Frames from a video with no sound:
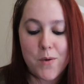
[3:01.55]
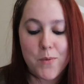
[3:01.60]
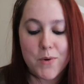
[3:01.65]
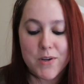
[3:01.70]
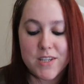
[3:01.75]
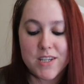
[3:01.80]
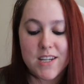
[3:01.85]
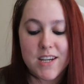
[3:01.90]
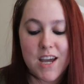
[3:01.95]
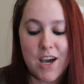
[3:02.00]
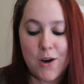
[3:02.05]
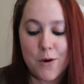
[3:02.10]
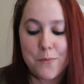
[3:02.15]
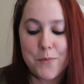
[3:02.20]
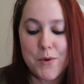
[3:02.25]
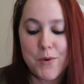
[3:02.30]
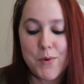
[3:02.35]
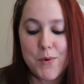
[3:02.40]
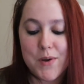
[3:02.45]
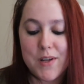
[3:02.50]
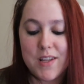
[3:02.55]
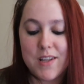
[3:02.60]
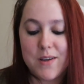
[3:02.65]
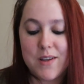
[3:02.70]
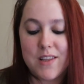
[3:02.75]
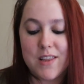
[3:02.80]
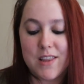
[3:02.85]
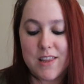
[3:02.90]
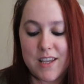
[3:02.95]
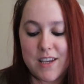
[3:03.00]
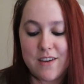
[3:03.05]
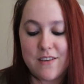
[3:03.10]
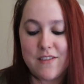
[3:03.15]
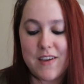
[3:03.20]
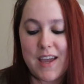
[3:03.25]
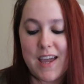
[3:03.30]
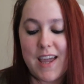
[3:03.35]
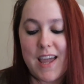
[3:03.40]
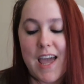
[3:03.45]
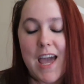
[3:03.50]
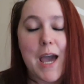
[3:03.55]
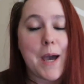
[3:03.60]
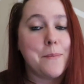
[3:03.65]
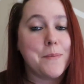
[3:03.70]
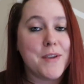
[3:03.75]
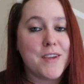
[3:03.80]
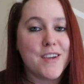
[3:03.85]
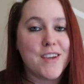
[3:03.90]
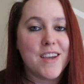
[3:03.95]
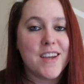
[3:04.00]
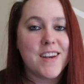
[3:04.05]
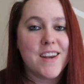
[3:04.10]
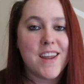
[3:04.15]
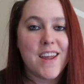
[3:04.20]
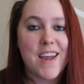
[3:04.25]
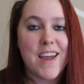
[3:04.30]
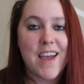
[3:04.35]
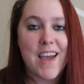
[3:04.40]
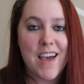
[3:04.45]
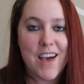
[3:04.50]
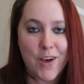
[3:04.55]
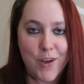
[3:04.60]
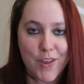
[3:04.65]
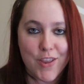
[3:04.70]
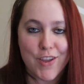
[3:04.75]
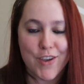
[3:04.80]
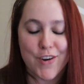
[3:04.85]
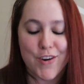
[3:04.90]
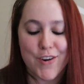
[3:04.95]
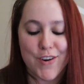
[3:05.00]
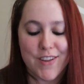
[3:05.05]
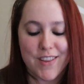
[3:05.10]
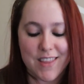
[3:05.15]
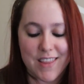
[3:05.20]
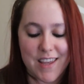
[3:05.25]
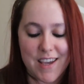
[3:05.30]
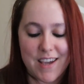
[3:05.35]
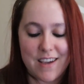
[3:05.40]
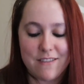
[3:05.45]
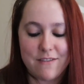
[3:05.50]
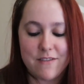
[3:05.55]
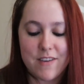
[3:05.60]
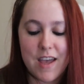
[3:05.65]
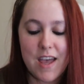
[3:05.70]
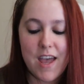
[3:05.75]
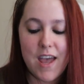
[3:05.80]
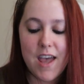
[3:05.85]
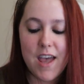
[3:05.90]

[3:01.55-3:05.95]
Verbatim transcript: which can help you live a happy and healthier life.